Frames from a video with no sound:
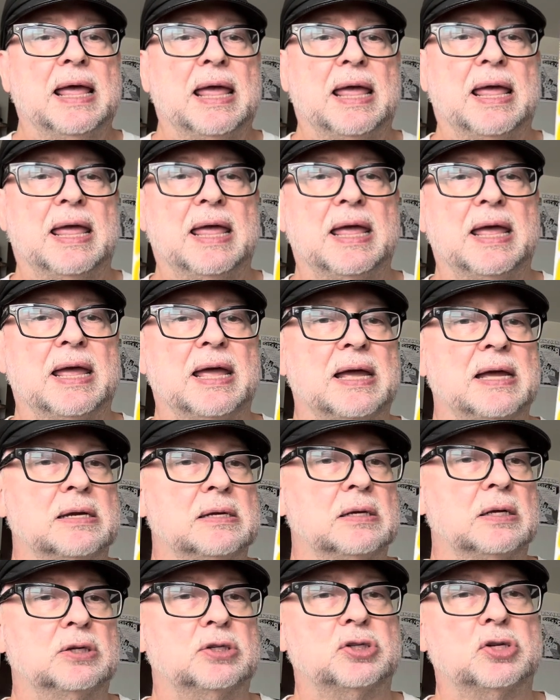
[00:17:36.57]

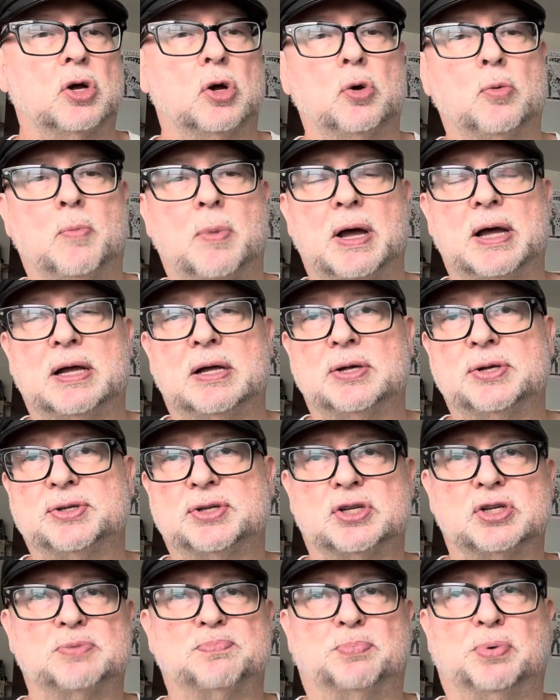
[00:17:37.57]
And so Miles
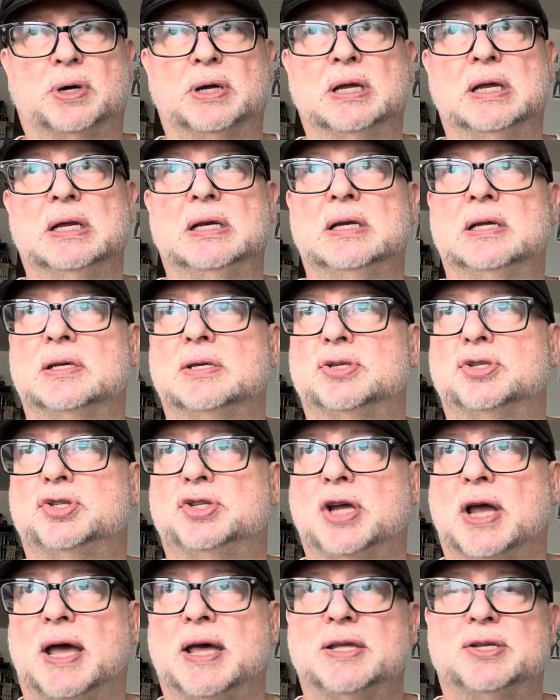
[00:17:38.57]
is bringing his
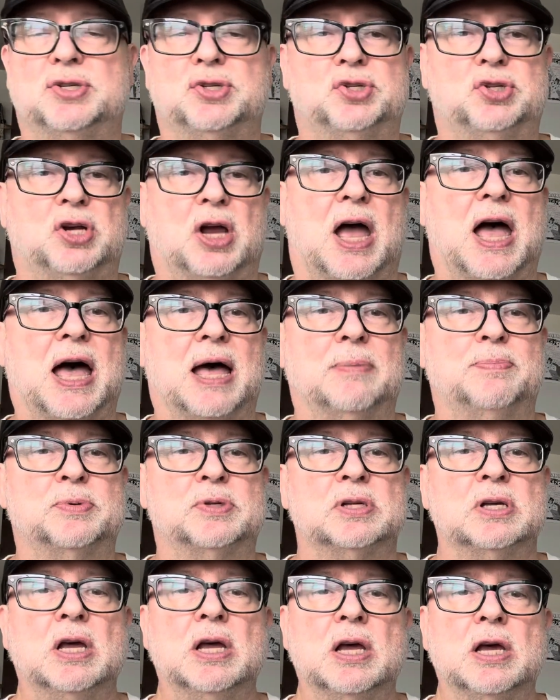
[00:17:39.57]
jazz
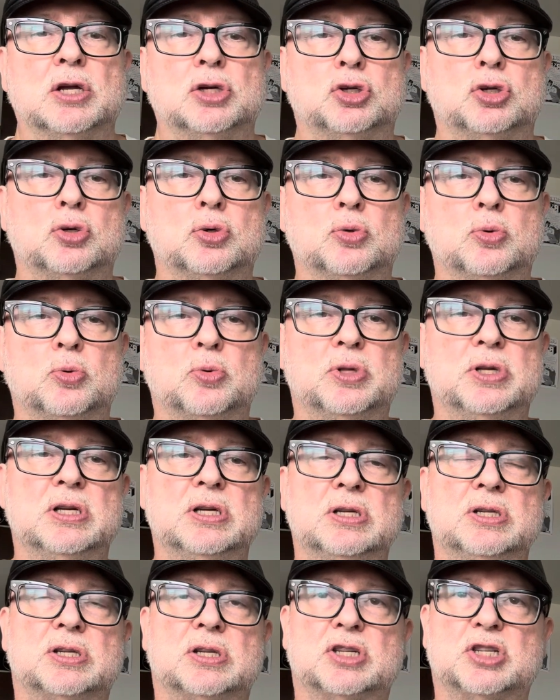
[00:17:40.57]
chops to
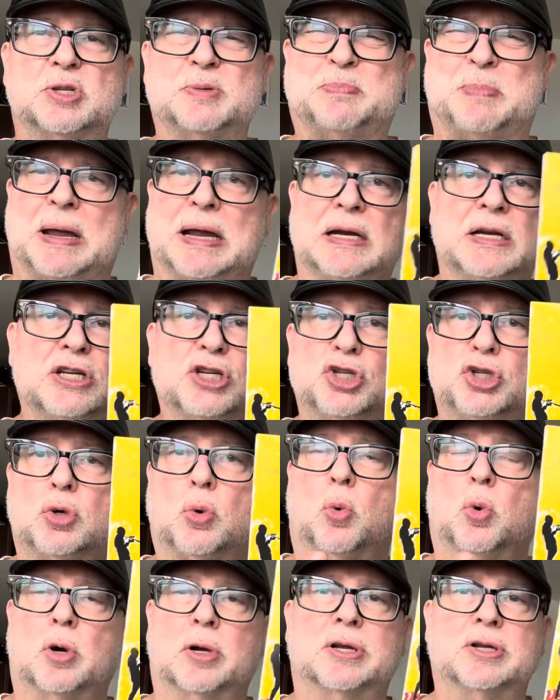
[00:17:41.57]
these Spanish
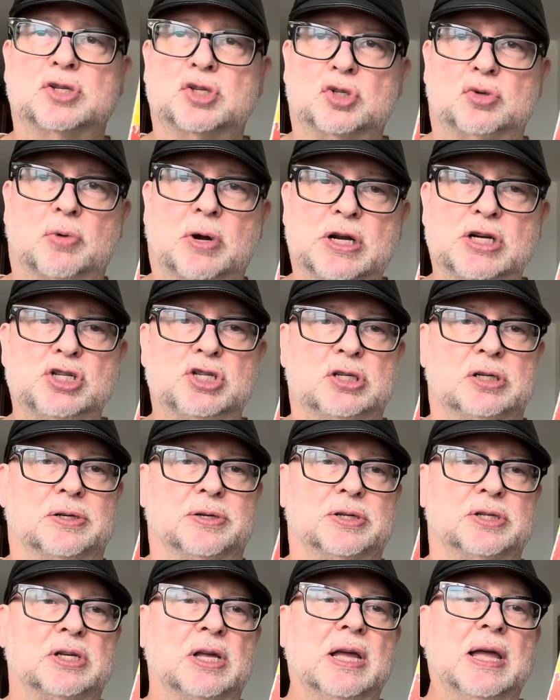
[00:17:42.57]

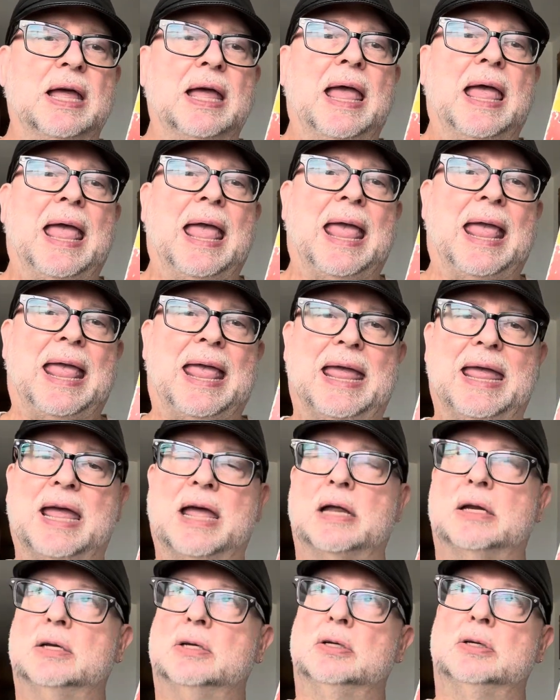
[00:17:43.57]
orchestrations.
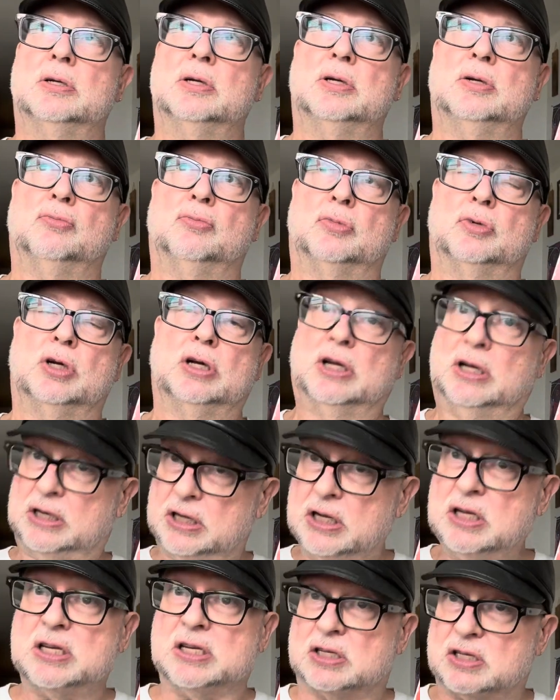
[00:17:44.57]
And it
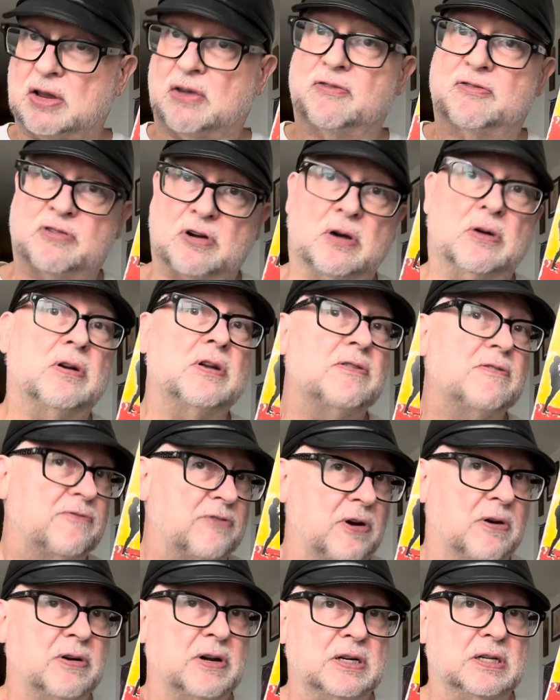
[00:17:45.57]
is very,
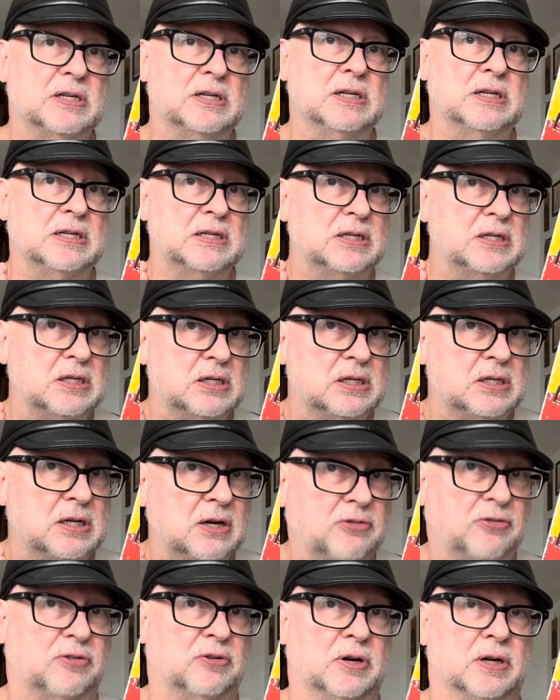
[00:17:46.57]
very
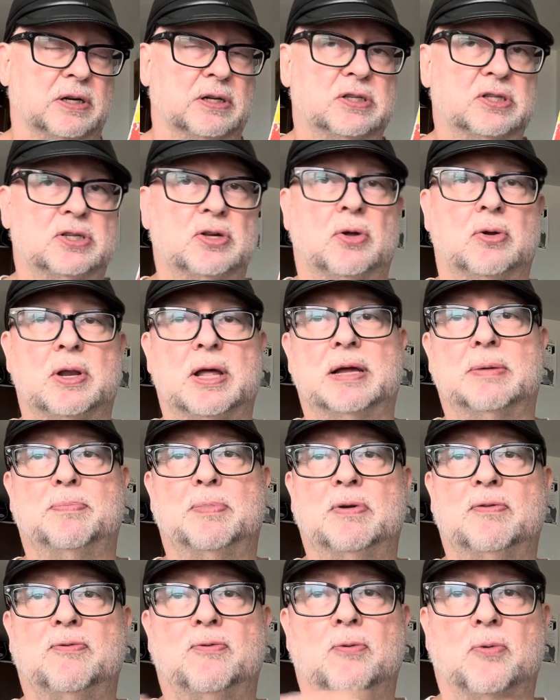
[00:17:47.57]
different. So like
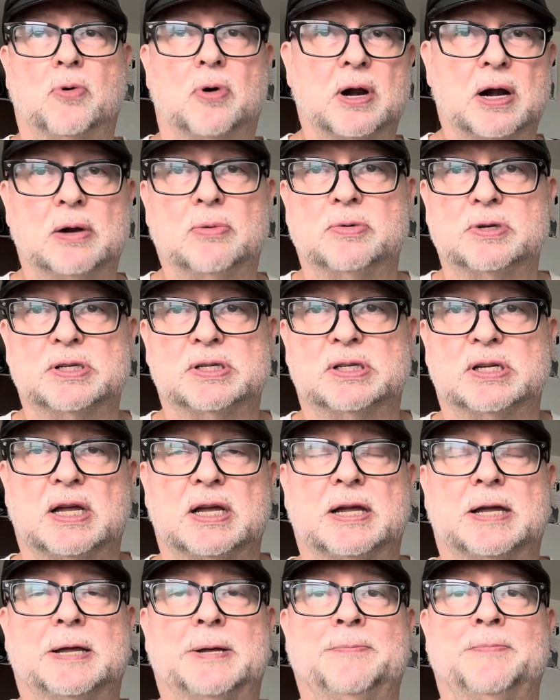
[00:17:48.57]
before I was
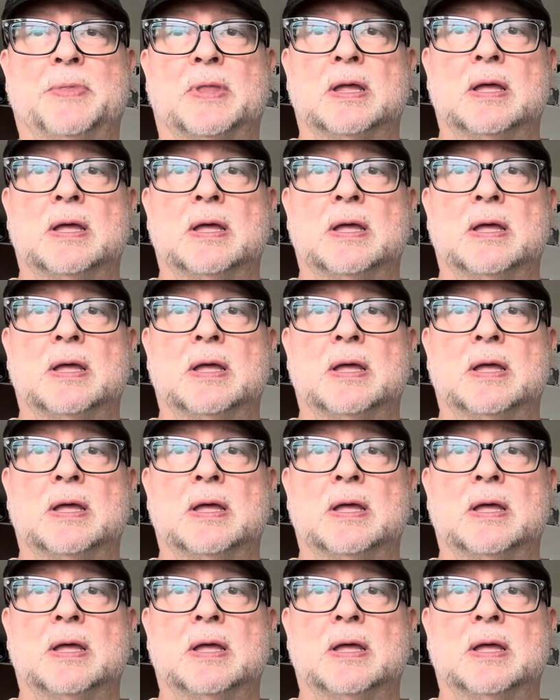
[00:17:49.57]
saying,